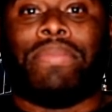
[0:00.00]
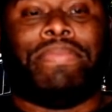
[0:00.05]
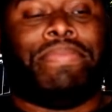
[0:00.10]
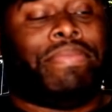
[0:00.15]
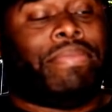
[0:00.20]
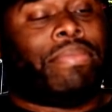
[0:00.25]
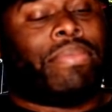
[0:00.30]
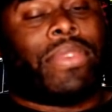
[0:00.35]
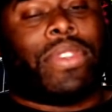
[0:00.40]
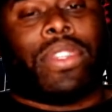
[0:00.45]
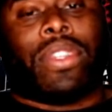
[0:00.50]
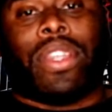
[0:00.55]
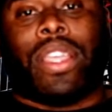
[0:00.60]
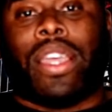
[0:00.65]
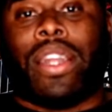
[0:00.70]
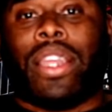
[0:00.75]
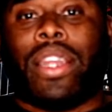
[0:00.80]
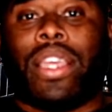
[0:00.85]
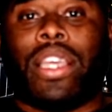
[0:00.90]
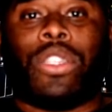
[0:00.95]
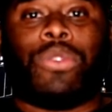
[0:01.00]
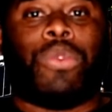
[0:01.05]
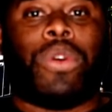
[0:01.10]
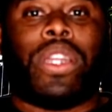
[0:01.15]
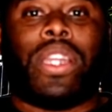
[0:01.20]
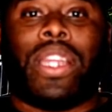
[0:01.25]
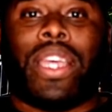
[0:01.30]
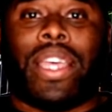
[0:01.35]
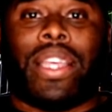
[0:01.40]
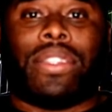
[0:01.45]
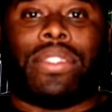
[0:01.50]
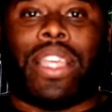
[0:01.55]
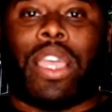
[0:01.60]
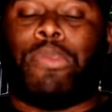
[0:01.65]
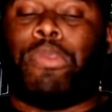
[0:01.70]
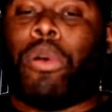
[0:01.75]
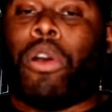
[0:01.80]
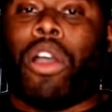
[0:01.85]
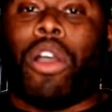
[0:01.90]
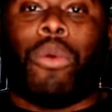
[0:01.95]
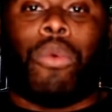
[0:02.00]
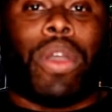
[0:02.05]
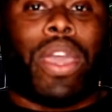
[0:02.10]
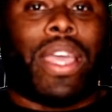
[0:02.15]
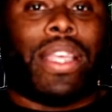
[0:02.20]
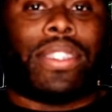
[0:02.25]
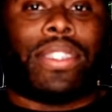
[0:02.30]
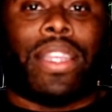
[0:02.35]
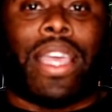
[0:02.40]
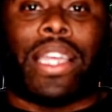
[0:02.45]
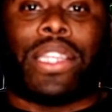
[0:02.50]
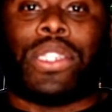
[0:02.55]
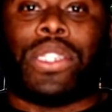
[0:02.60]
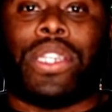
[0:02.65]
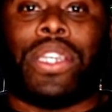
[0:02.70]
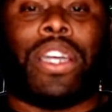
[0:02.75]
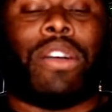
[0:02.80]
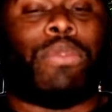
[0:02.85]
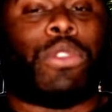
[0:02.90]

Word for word: And it is what it is. They part ways next year.